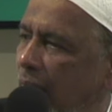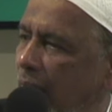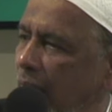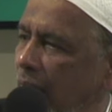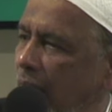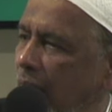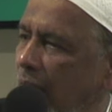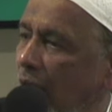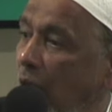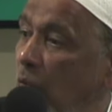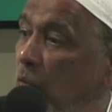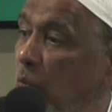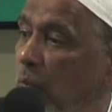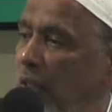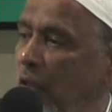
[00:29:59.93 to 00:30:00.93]
how do
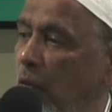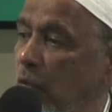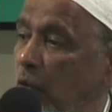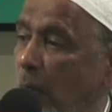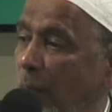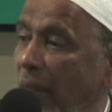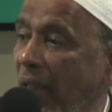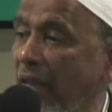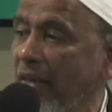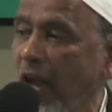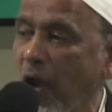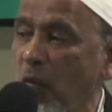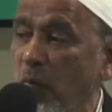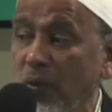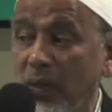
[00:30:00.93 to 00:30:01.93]
we go to bed, how
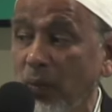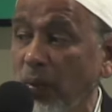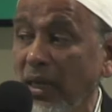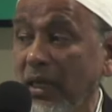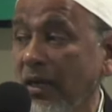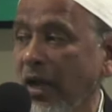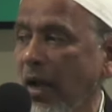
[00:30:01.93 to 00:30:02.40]
we wake up,